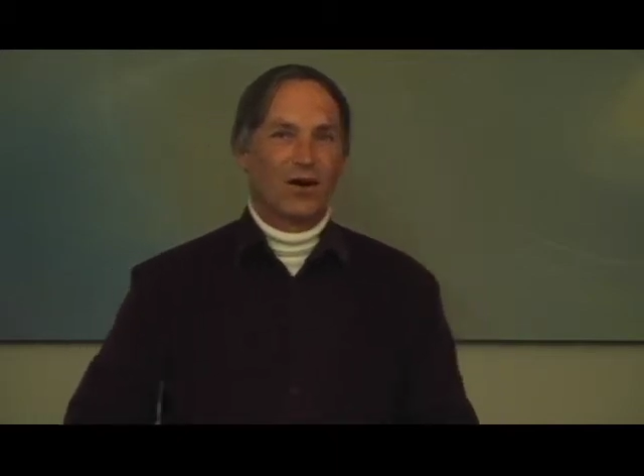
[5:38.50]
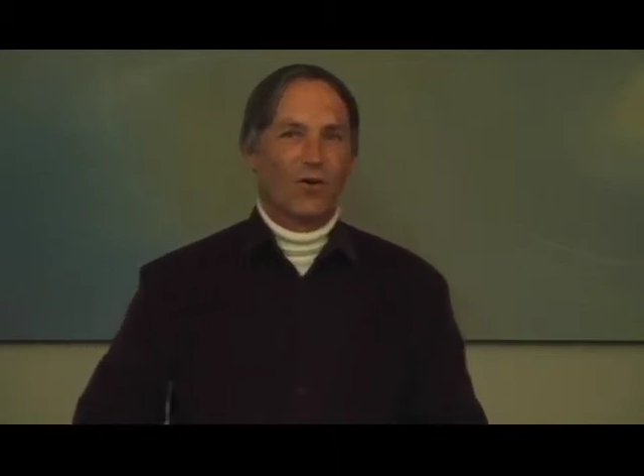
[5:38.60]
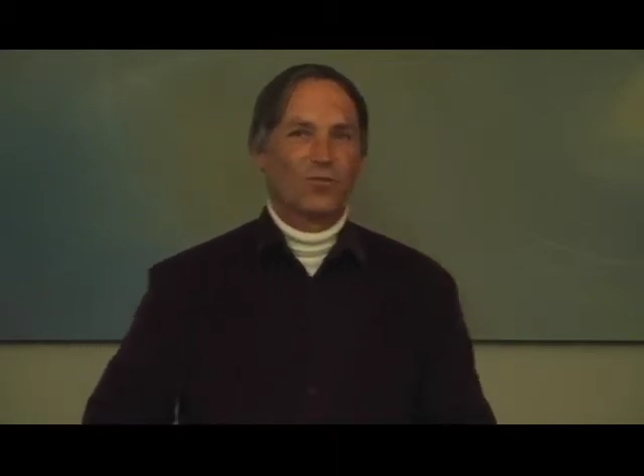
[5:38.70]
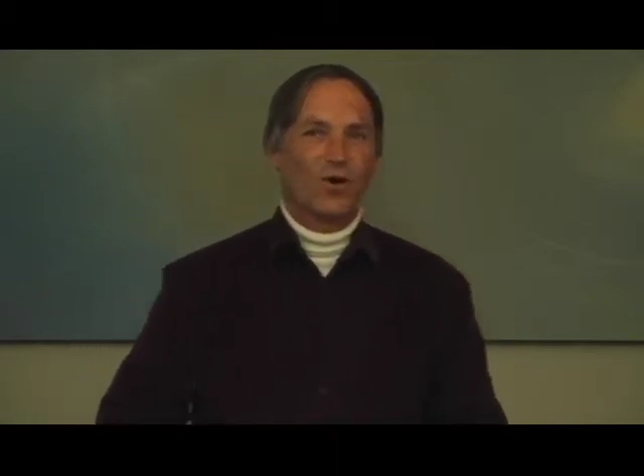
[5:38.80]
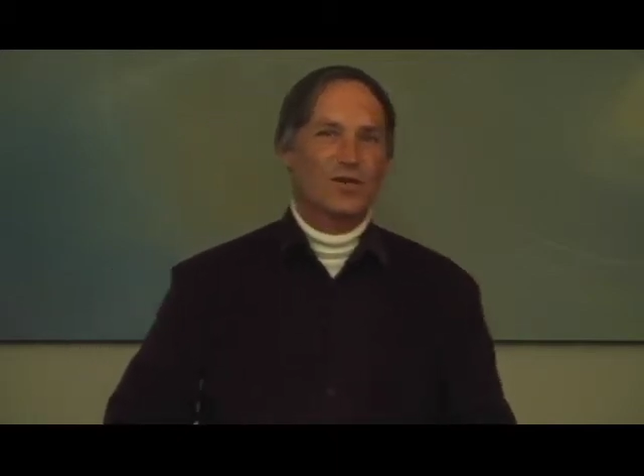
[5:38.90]

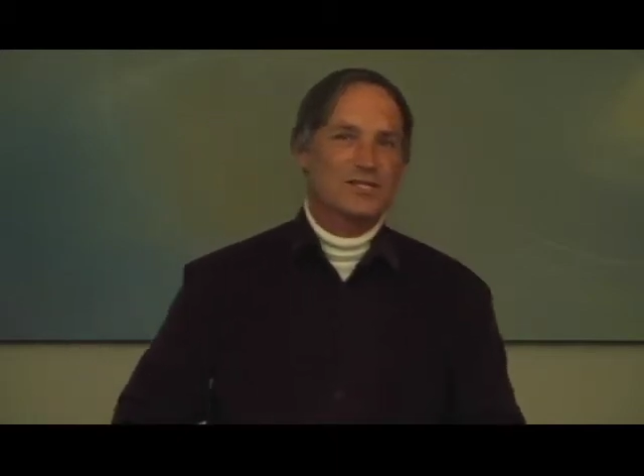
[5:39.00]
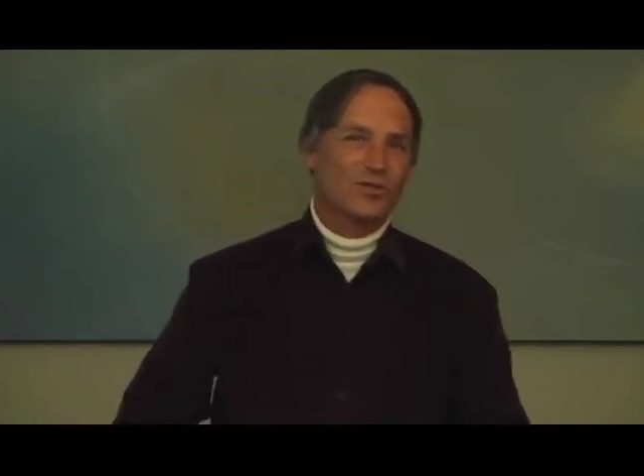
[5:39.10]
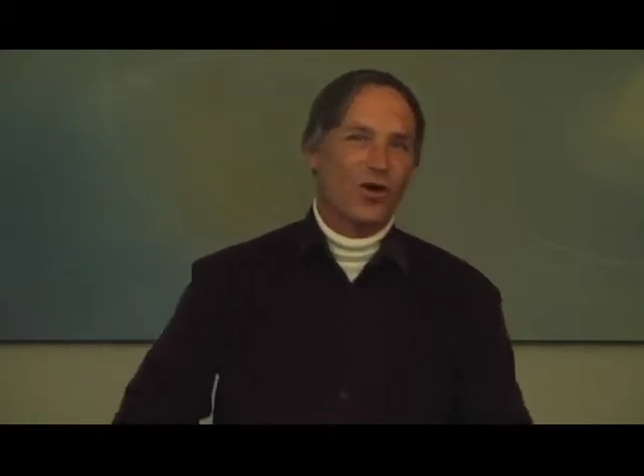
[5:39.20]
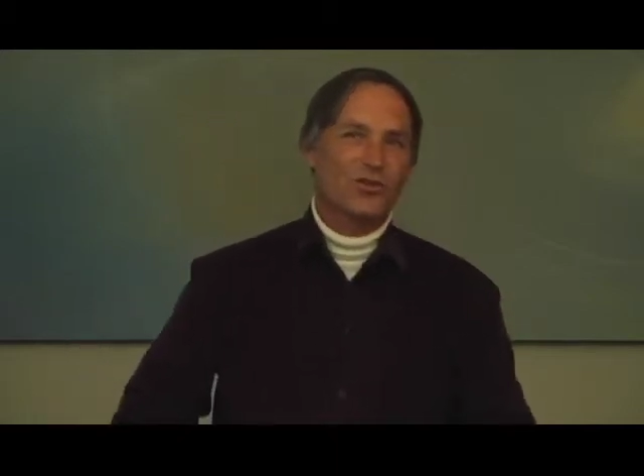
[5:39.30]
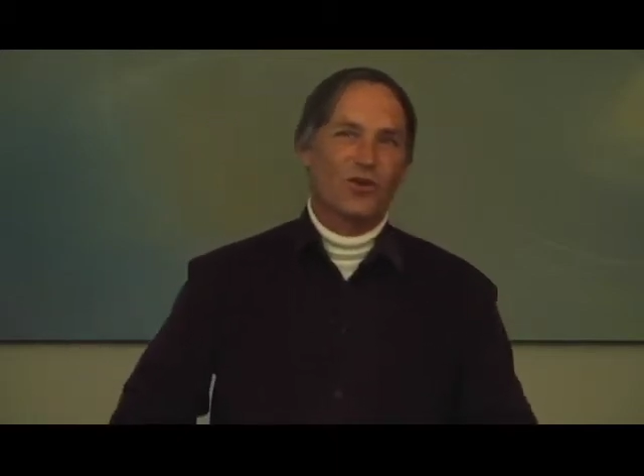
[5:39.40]
of course
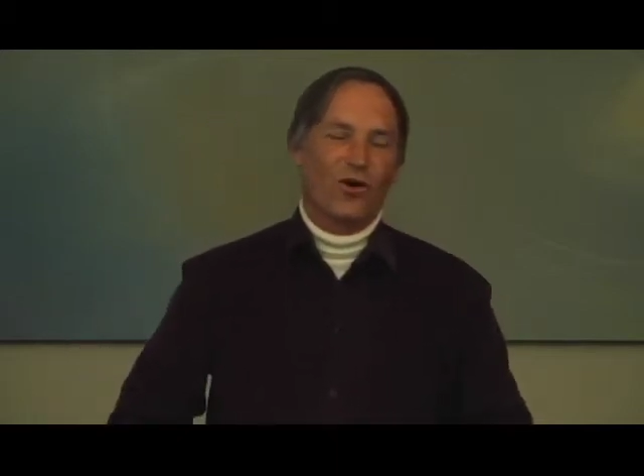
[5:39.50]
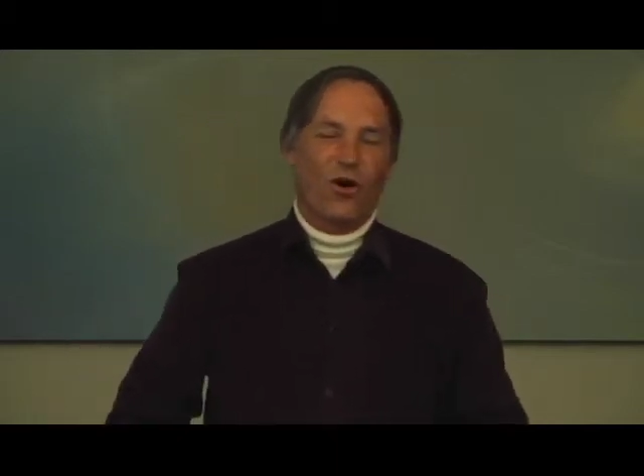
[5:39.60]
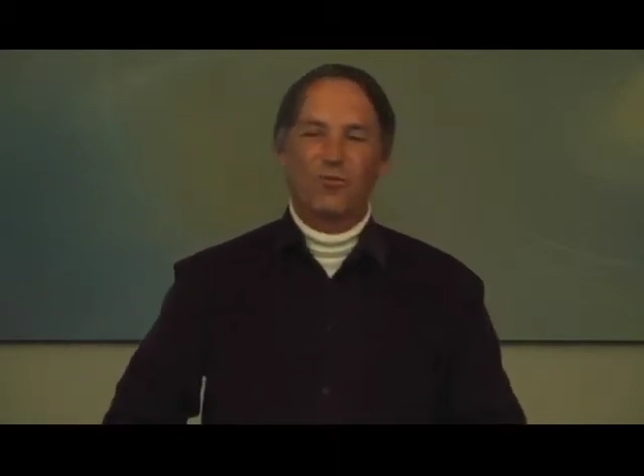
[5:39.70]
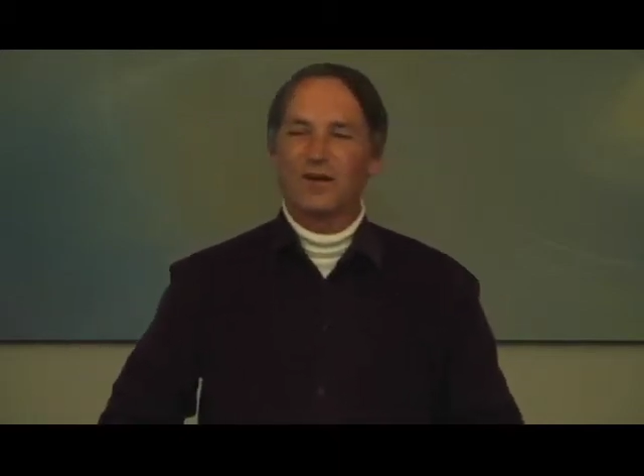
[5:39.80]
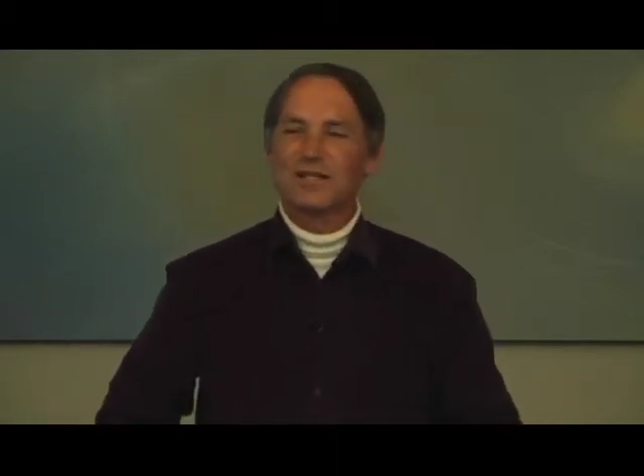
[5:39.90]
not
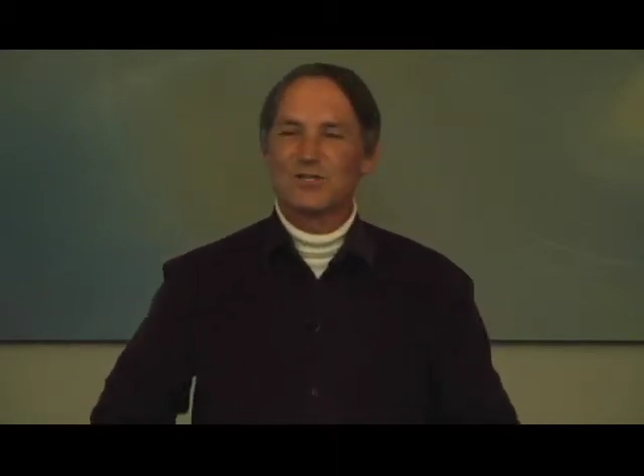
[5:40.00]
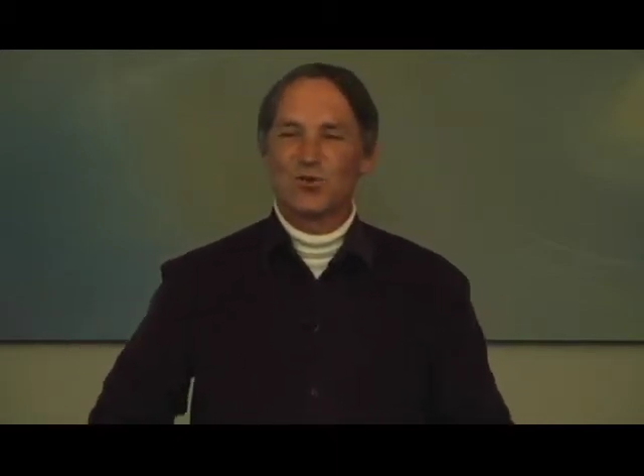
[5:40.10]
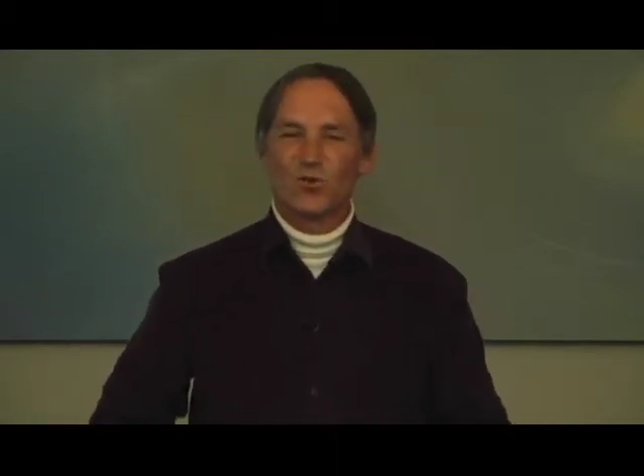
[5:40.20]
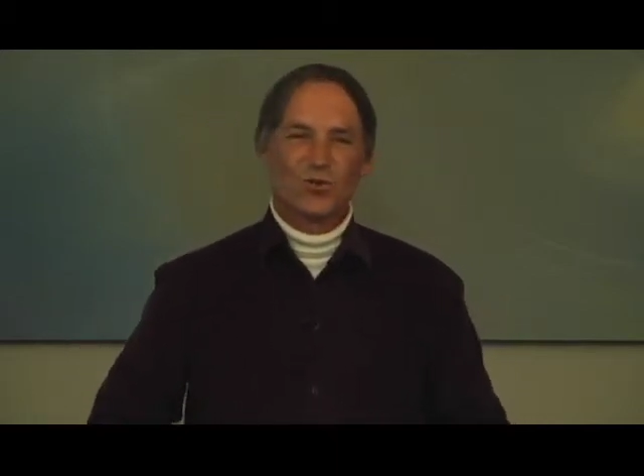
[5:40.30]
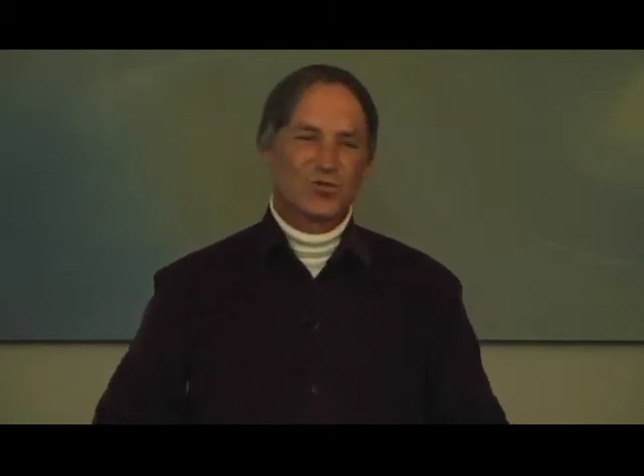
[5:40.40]
often
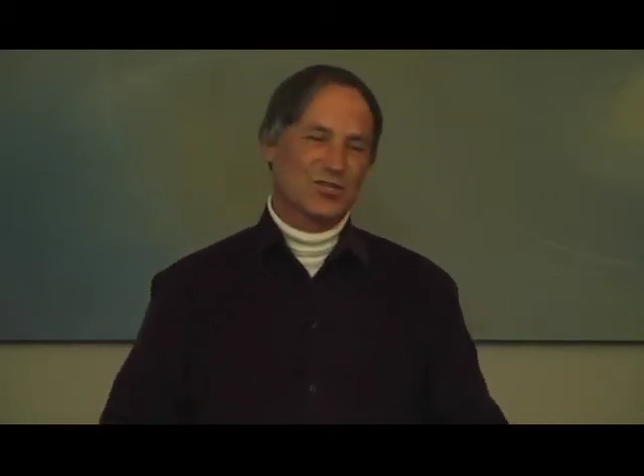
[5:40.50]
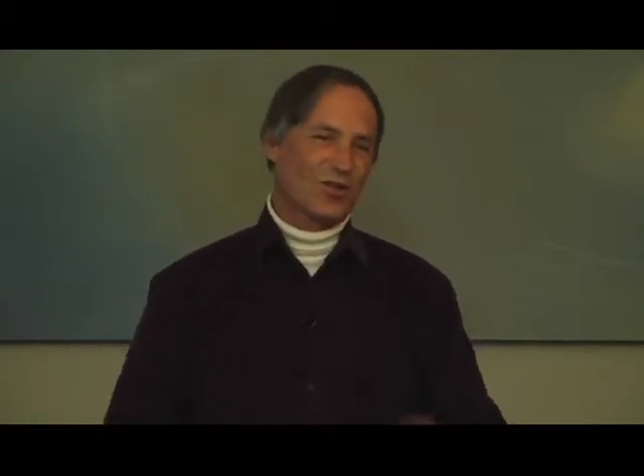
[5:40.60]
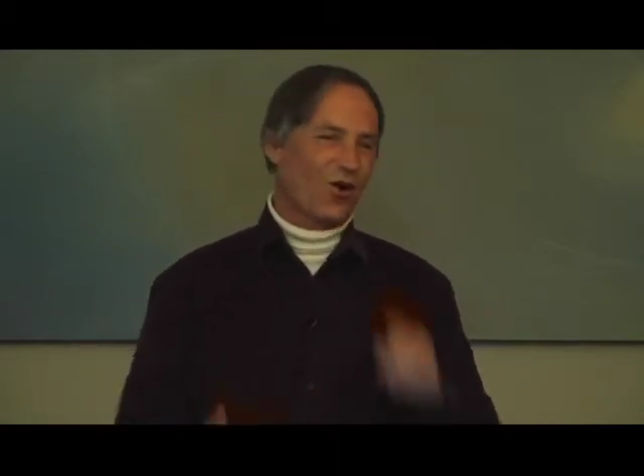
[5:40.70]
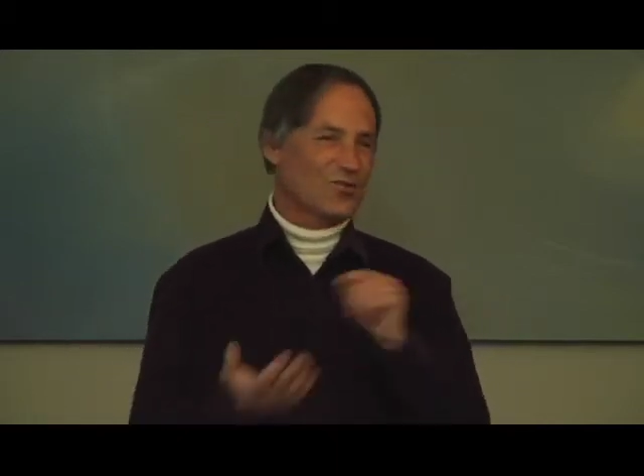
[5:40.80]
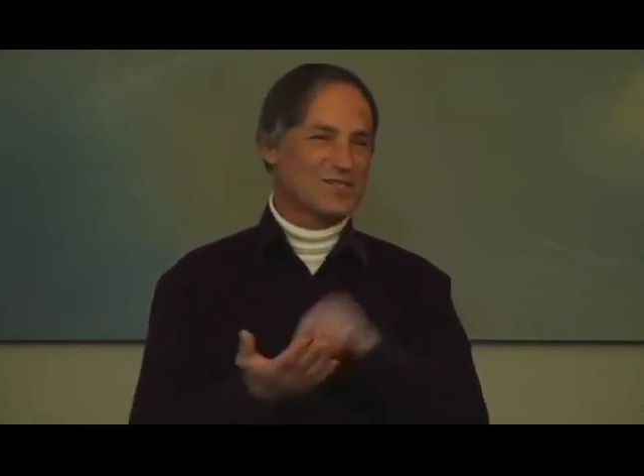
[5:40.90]
through
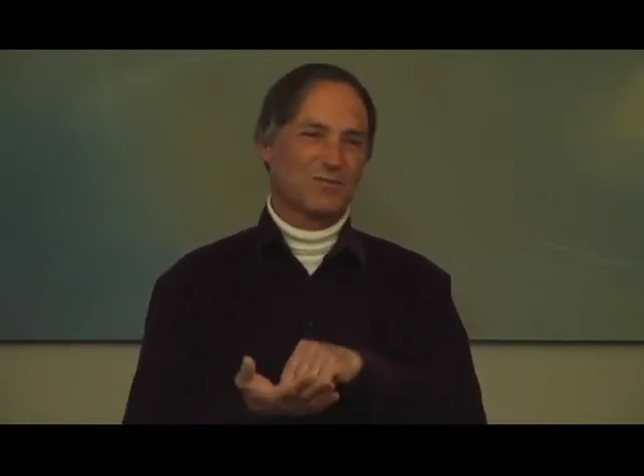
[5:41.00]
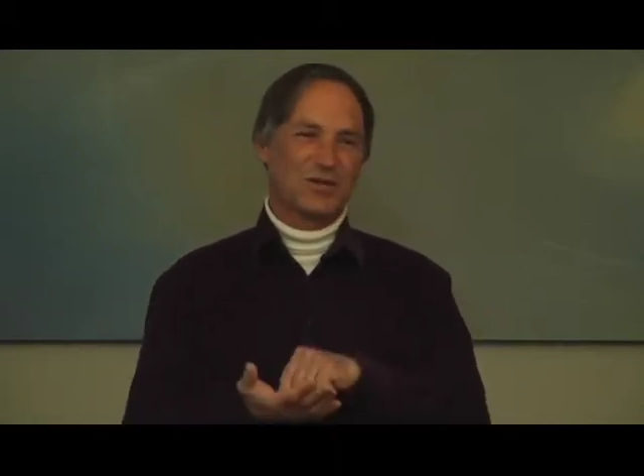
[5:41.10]
stones,